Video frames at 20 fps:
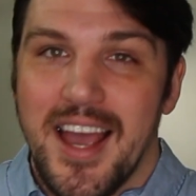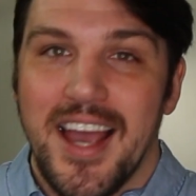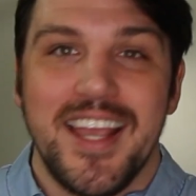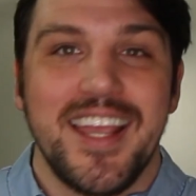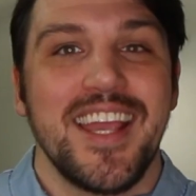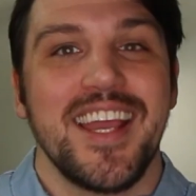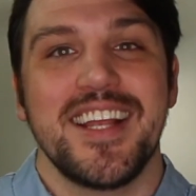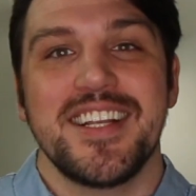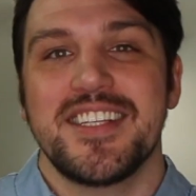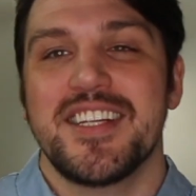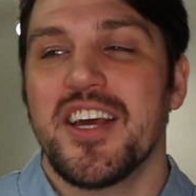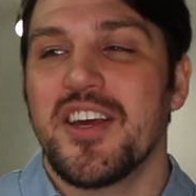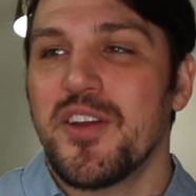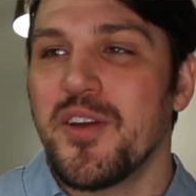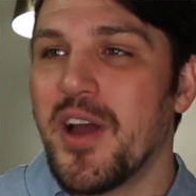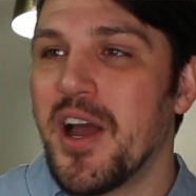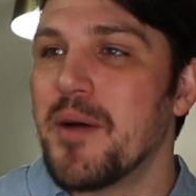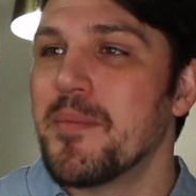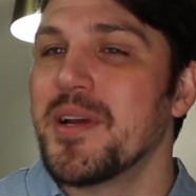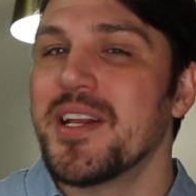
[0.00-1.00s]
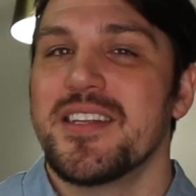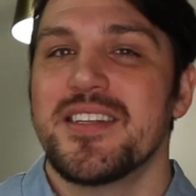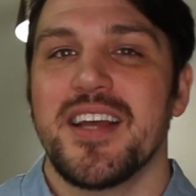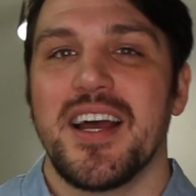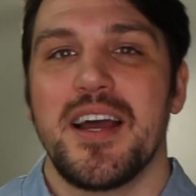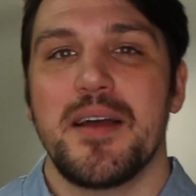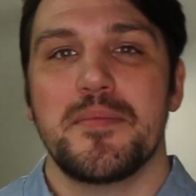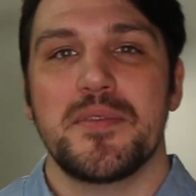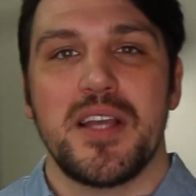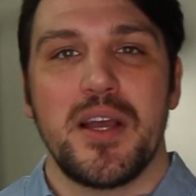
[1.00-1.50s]
I can't tell you how many
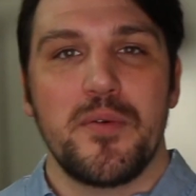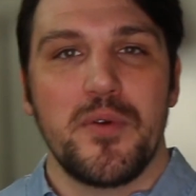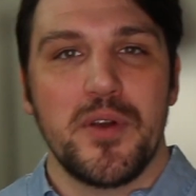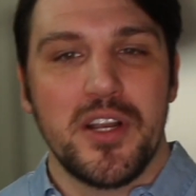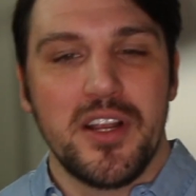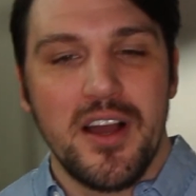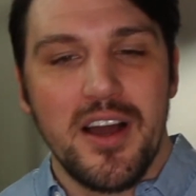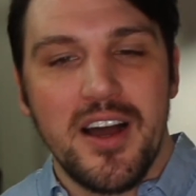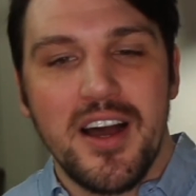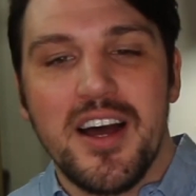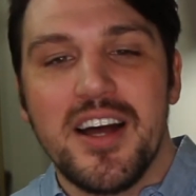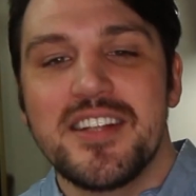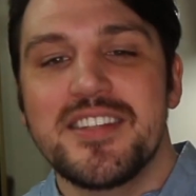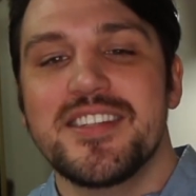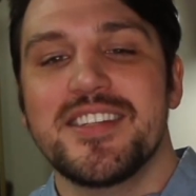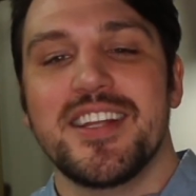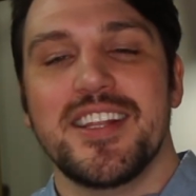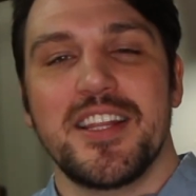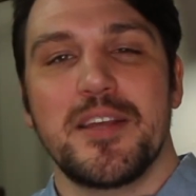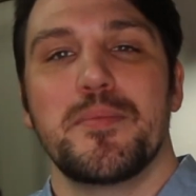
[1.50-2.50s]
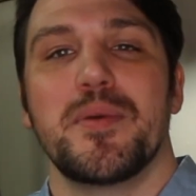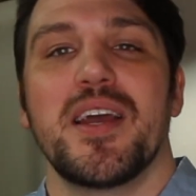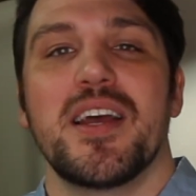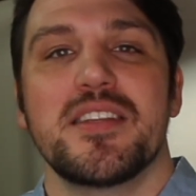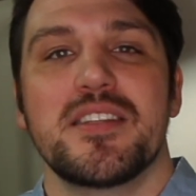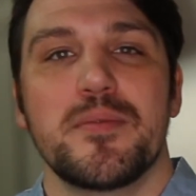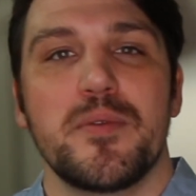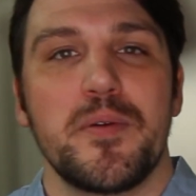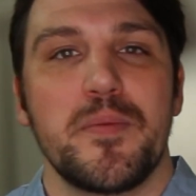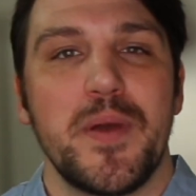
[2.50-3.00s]
times I would constantly be
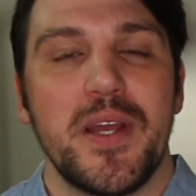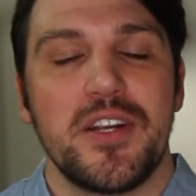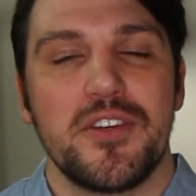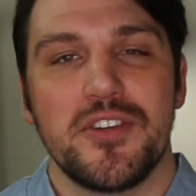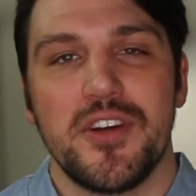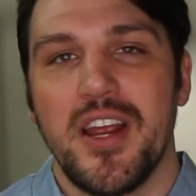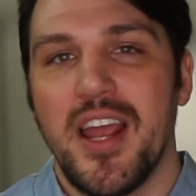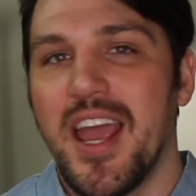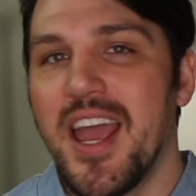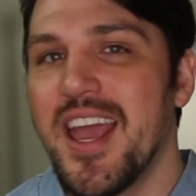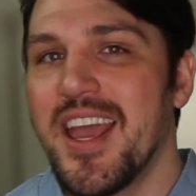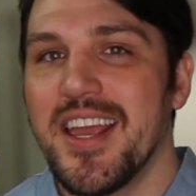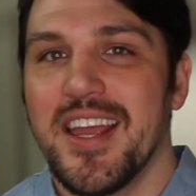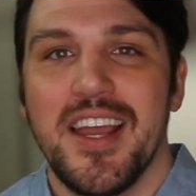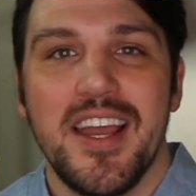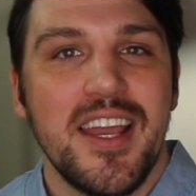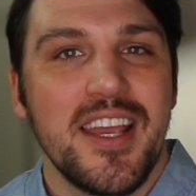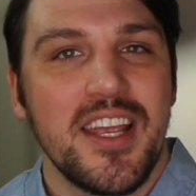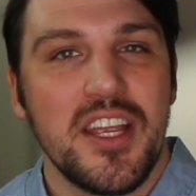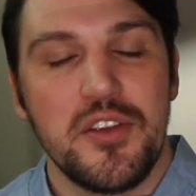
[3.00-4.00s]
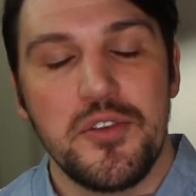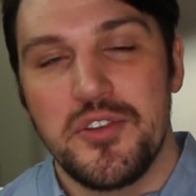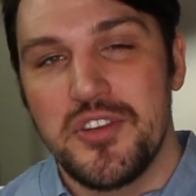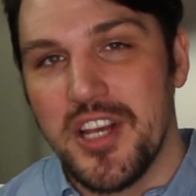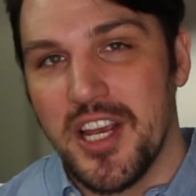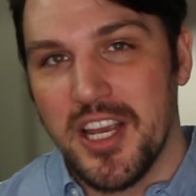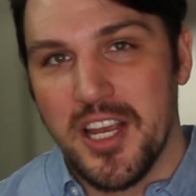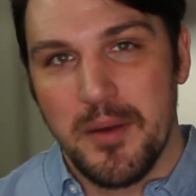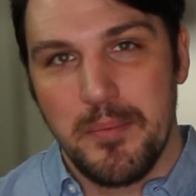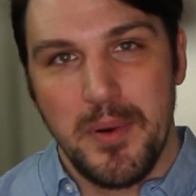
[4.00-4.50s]
asking my manager, hey, can you
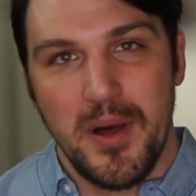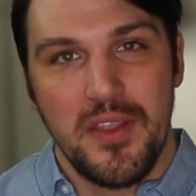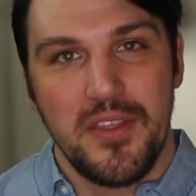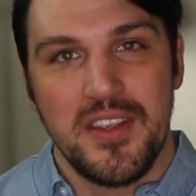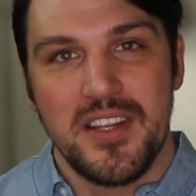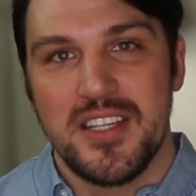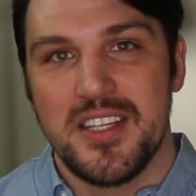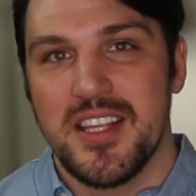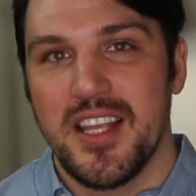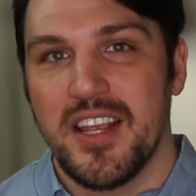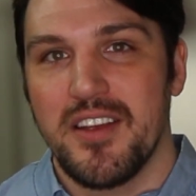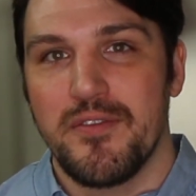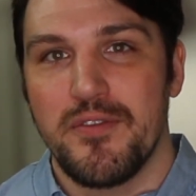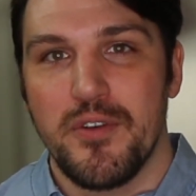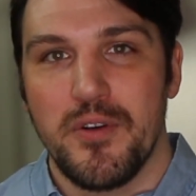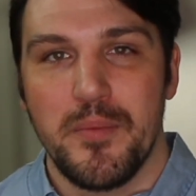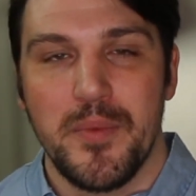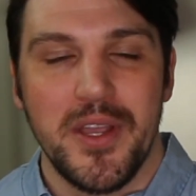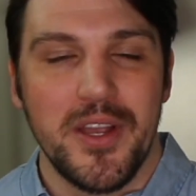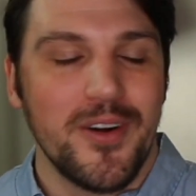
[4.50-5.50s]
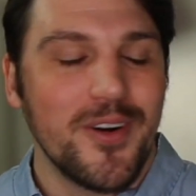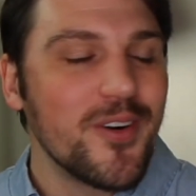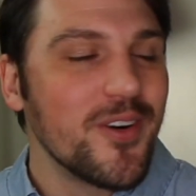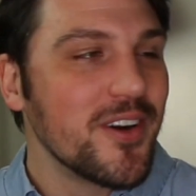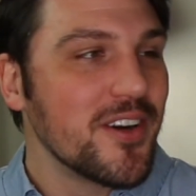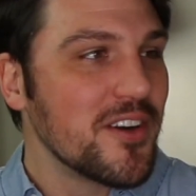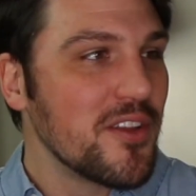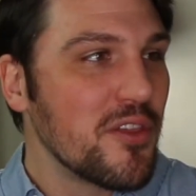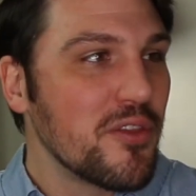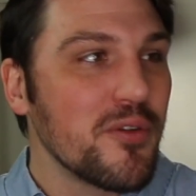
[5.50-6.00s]
check up on this thing for me?
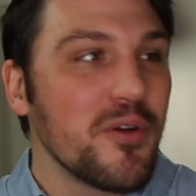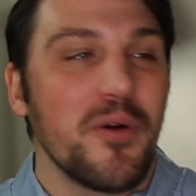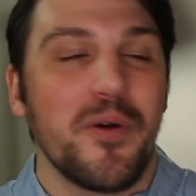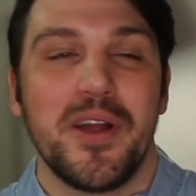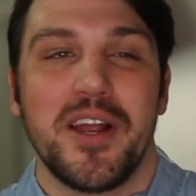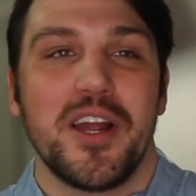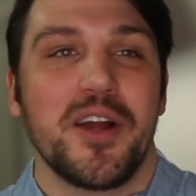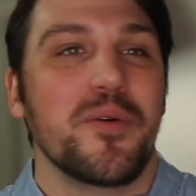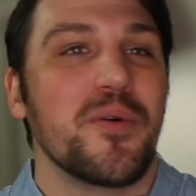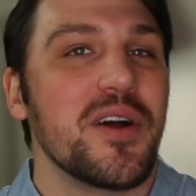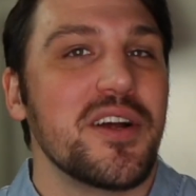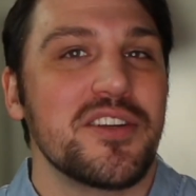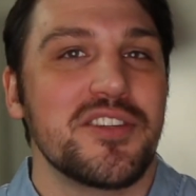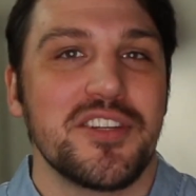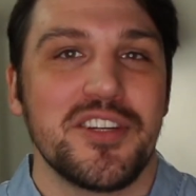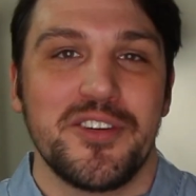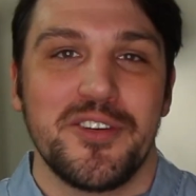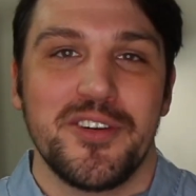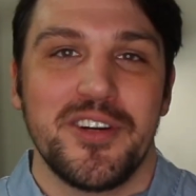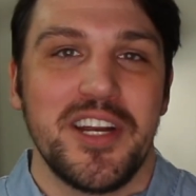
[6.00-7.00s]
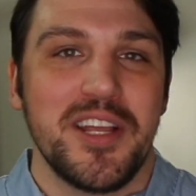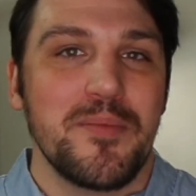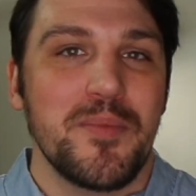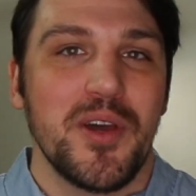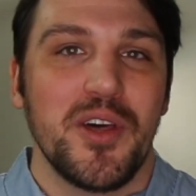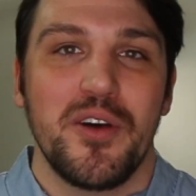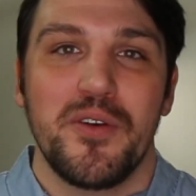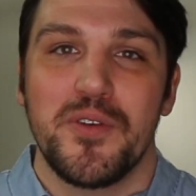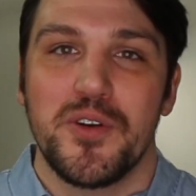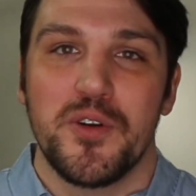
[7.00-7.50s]
Or throwing a question or an
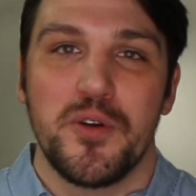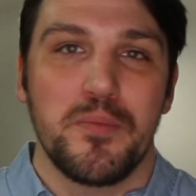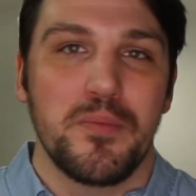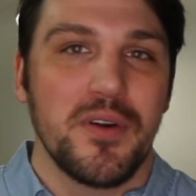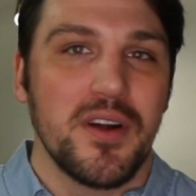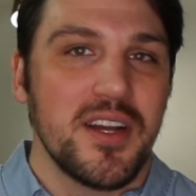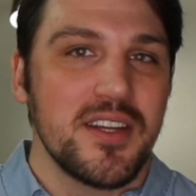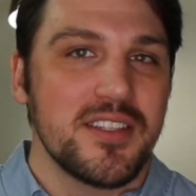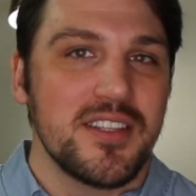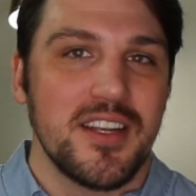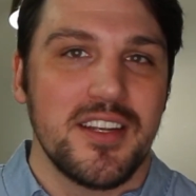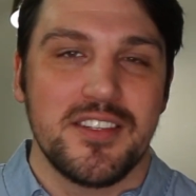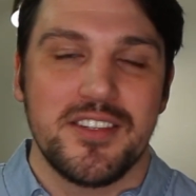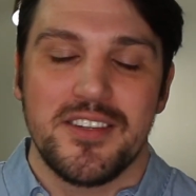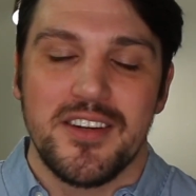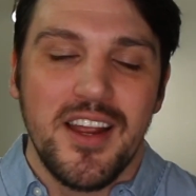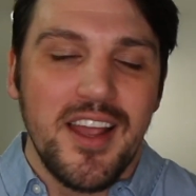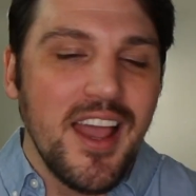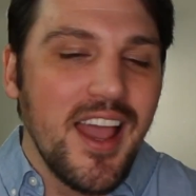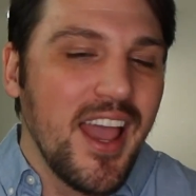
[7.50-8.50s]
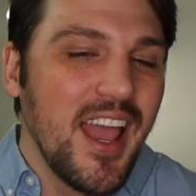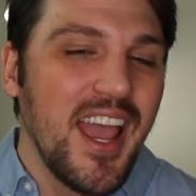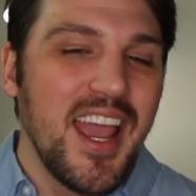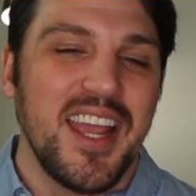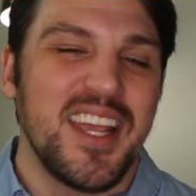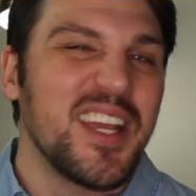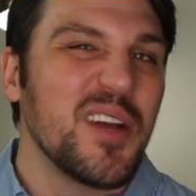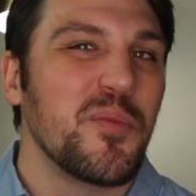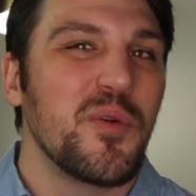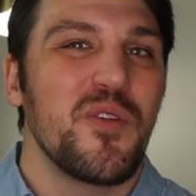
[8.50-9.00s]
email over to a processor,
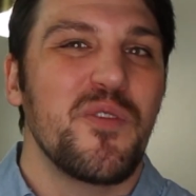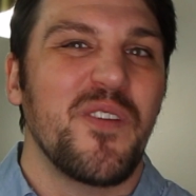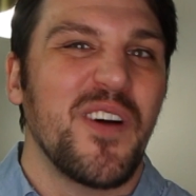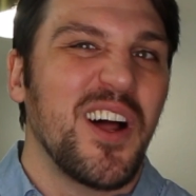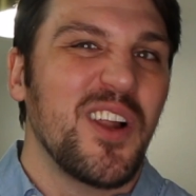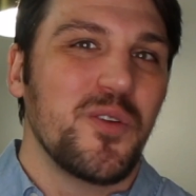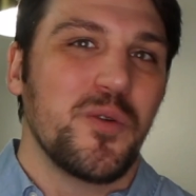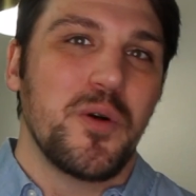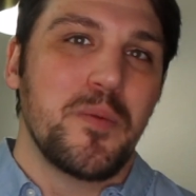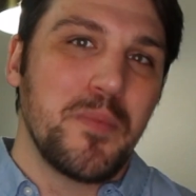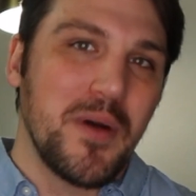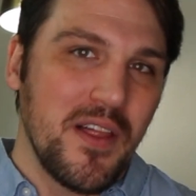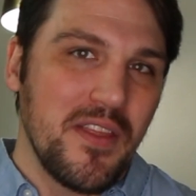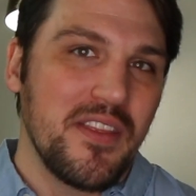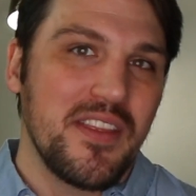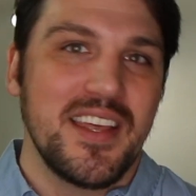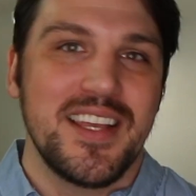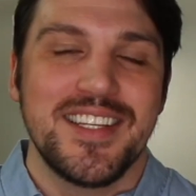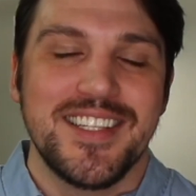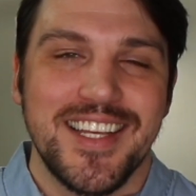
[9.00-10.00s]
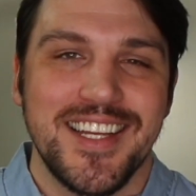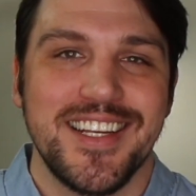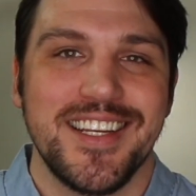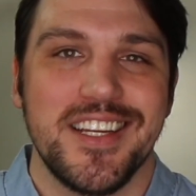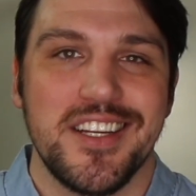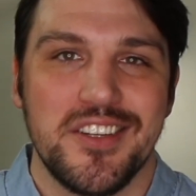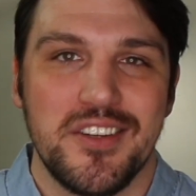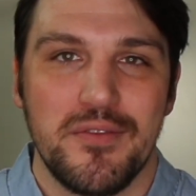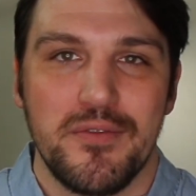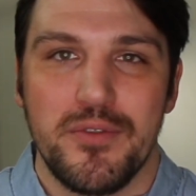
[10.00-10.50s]
hey, can we follow up on this
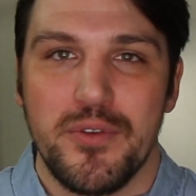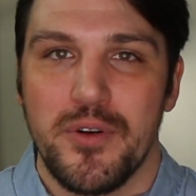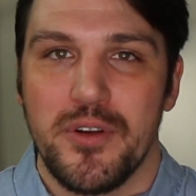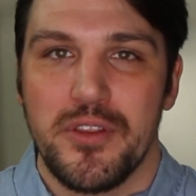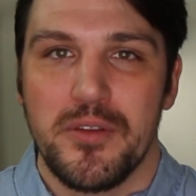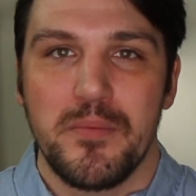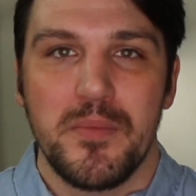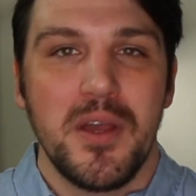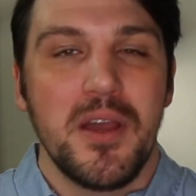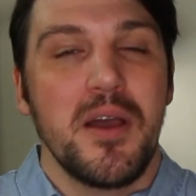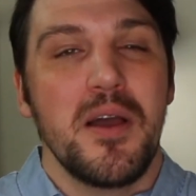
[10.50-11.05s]
condition for them?